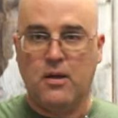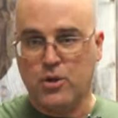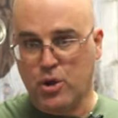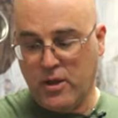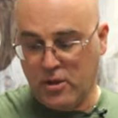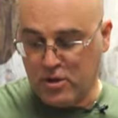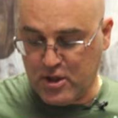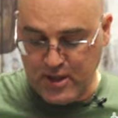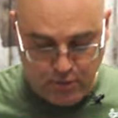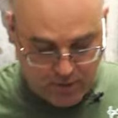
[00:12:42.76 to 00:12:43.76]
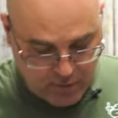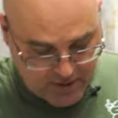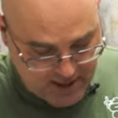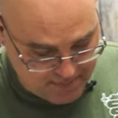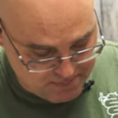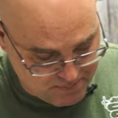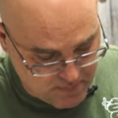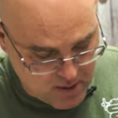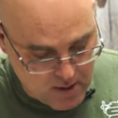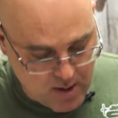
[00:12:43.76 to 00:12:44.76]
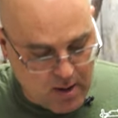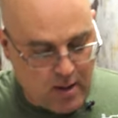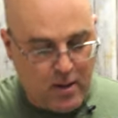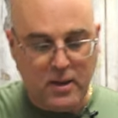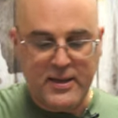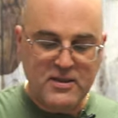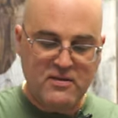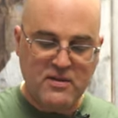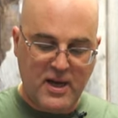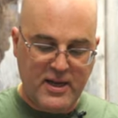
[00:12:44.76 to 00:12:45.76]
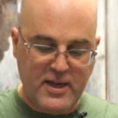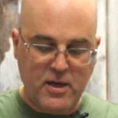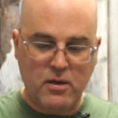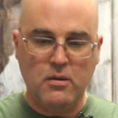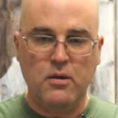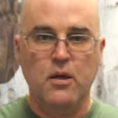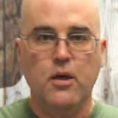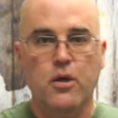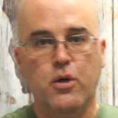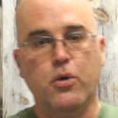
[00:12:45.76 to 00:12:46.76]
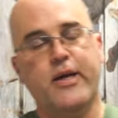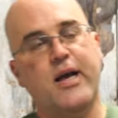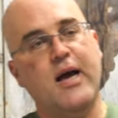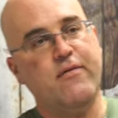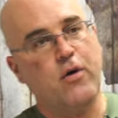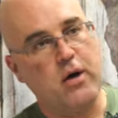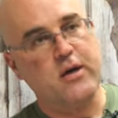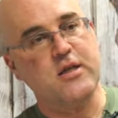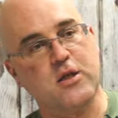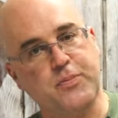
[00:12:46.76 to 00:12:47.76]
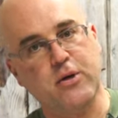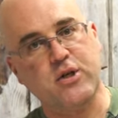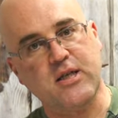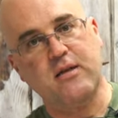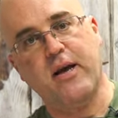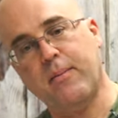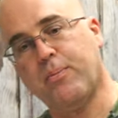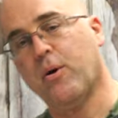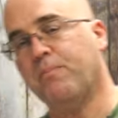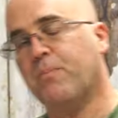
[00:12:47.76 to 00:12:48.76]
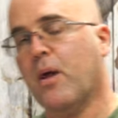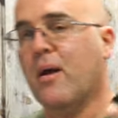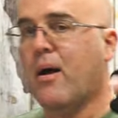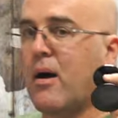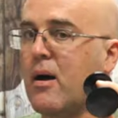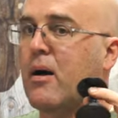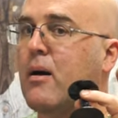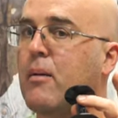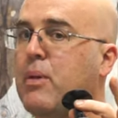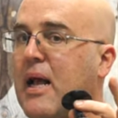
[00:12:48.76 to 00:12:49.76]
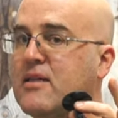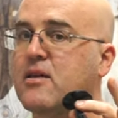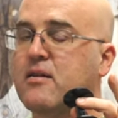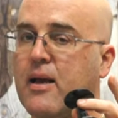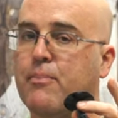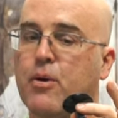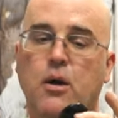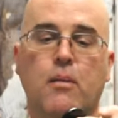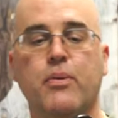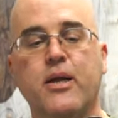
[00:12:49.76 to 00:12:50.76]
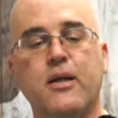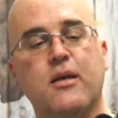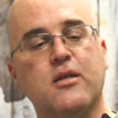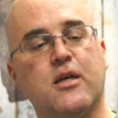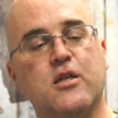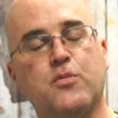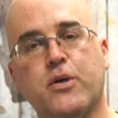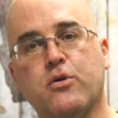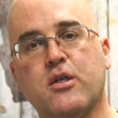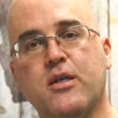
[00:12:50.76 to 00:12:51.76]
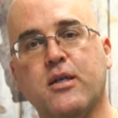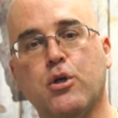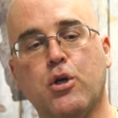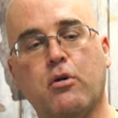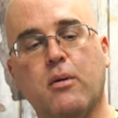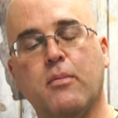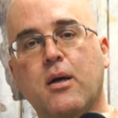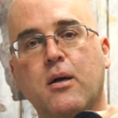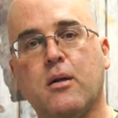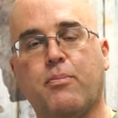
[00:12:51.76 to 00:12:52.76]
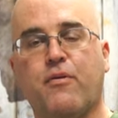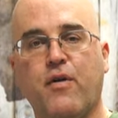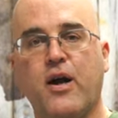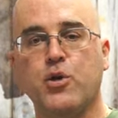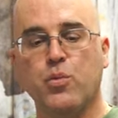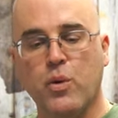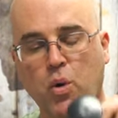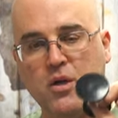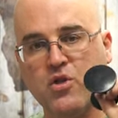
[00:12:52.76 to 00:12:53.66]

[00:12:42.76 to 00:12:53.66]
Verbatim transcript: I'll show you a little secret with that. Uh, inside here, we have our conspiracy tamper, uh, plastic tamper company. There's a conspiracy in Europe to provide you with one.